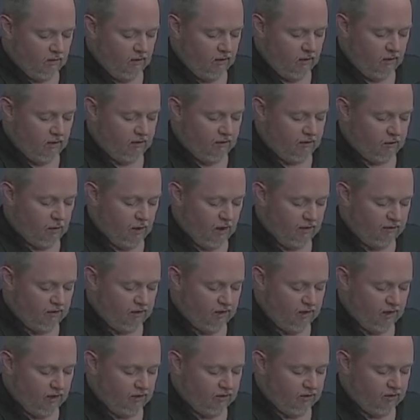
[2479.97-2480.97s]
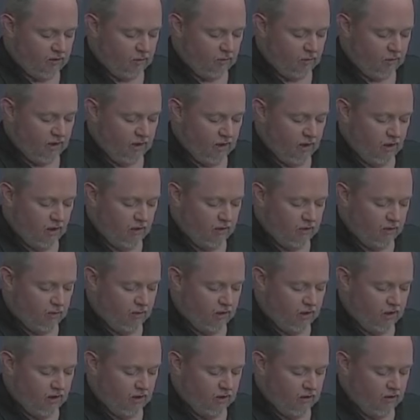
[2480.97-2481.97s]
There is much diction beyond
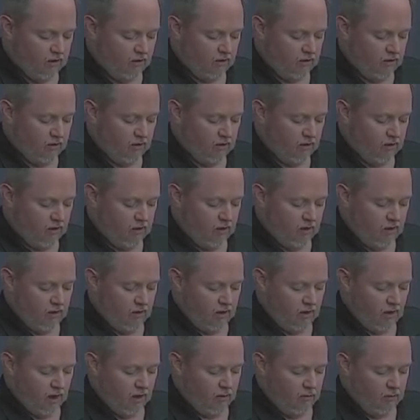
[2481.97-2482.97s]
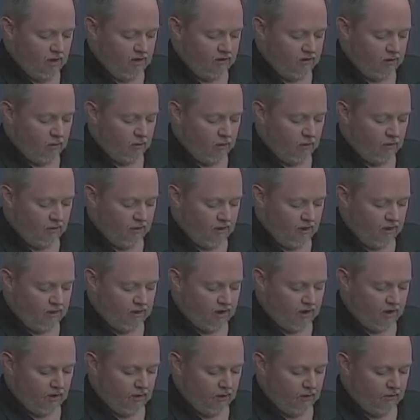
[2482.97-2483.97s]
me, admissible
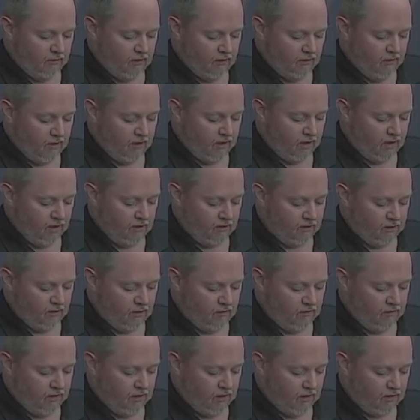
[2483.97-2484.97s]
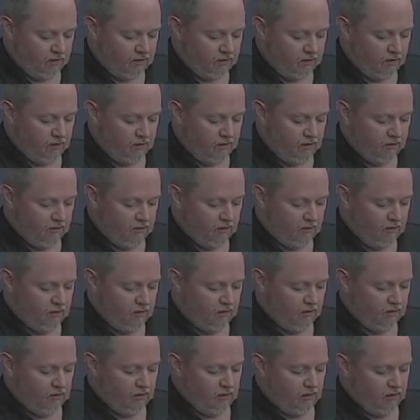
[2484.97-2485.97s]
details in the kitchen fixtures,
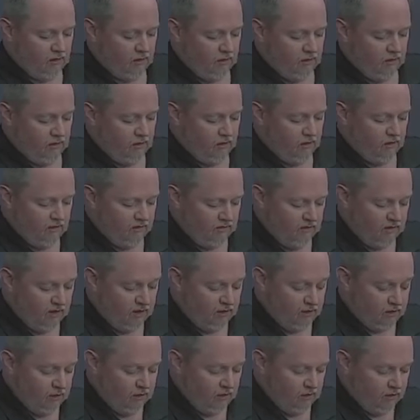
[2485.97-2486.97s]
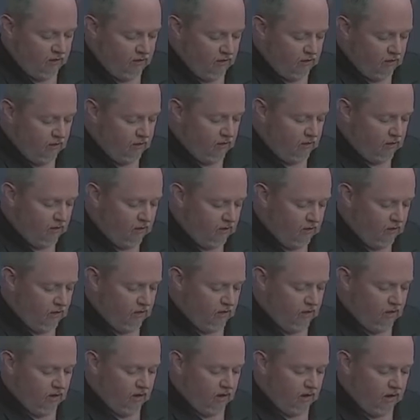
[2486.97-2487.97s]
features,
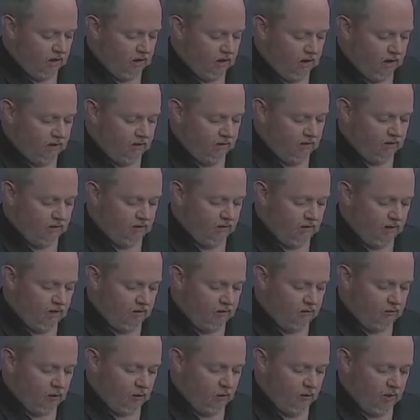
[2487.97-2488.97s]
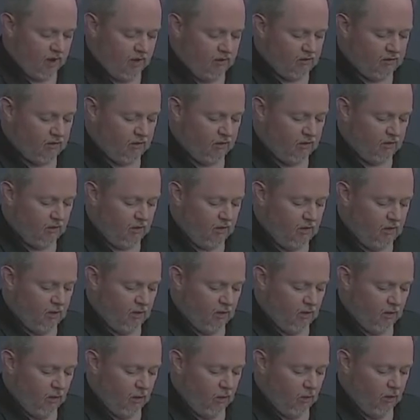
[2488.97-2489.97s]
geese in formation
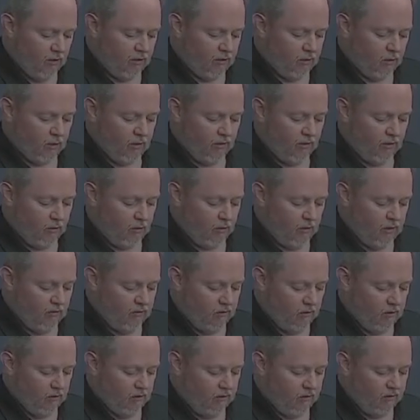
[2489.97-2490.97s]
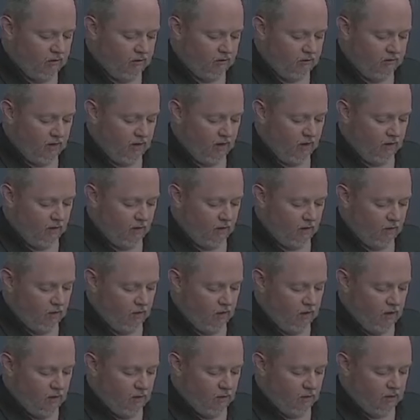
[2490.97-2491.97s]
lower toward the river to
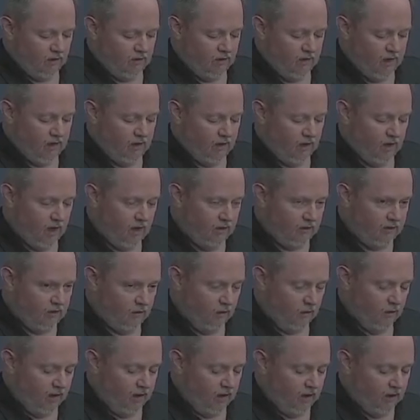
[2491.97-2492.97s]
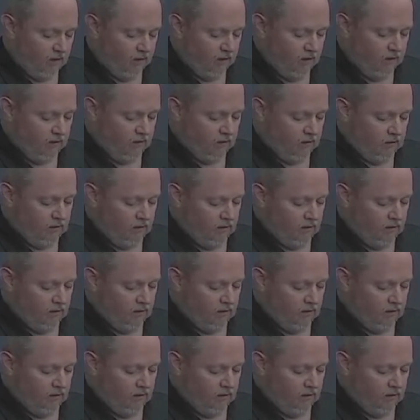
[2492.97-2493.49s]
follow, but then not to land